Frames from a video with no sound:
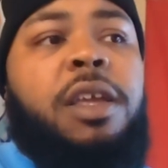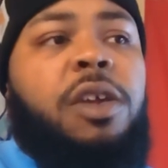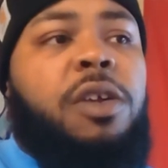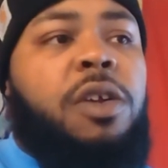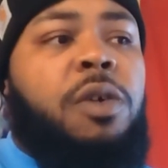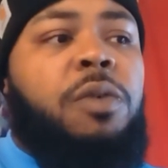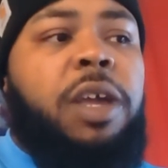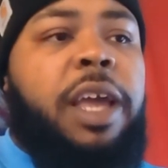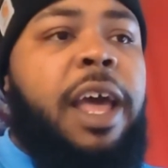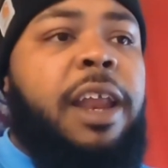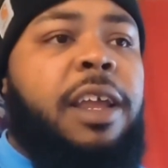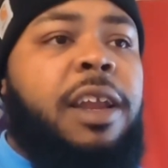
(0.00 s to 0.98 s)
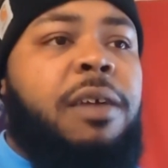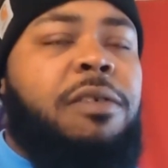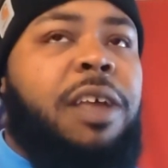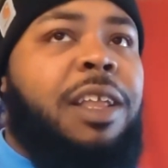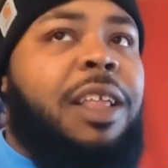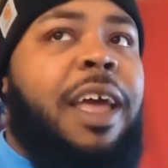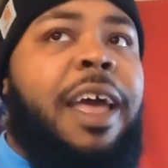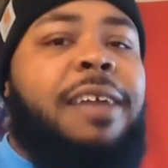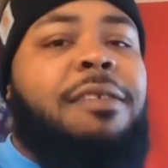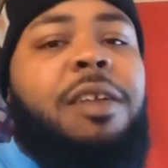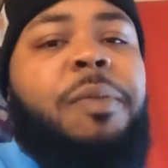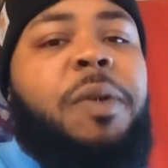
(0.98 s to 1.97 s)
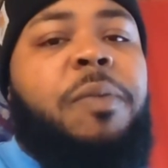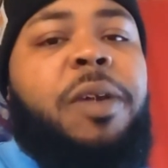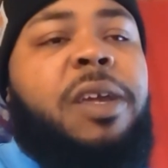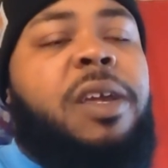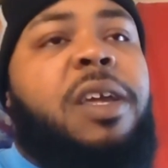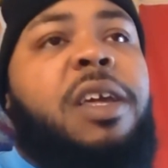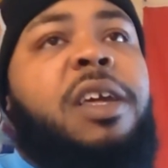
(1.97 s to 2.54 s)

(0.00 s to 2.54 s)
we got it. And I was like, that has to be me.